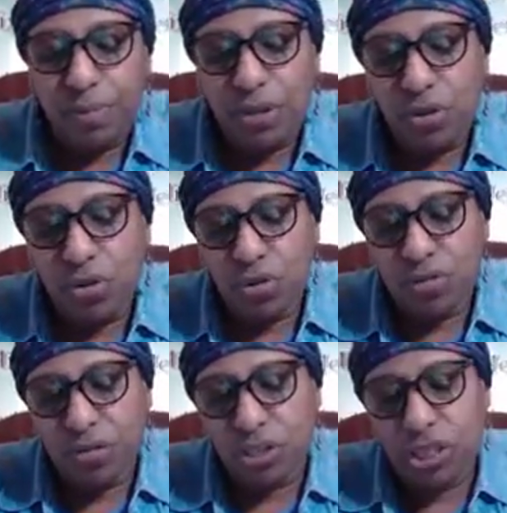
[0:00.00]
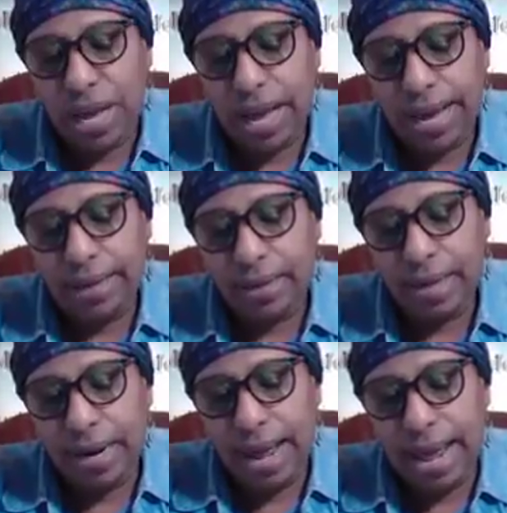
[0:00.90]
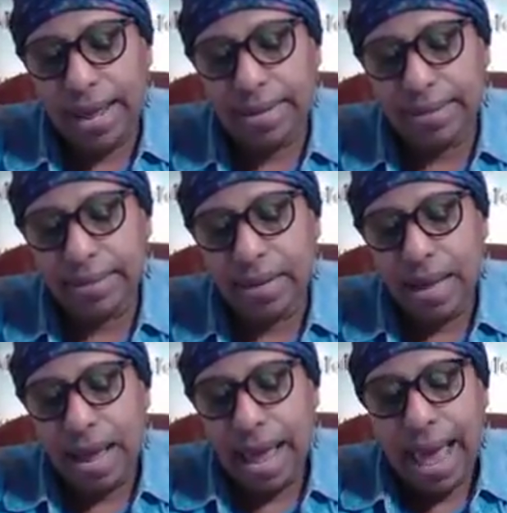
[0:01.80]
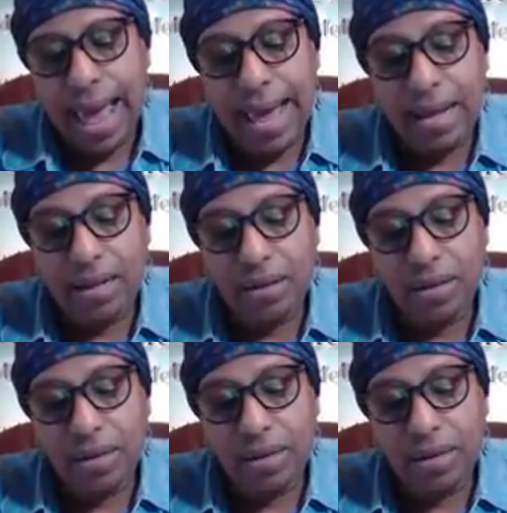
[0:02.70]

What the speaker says: beautiful shine that it has. And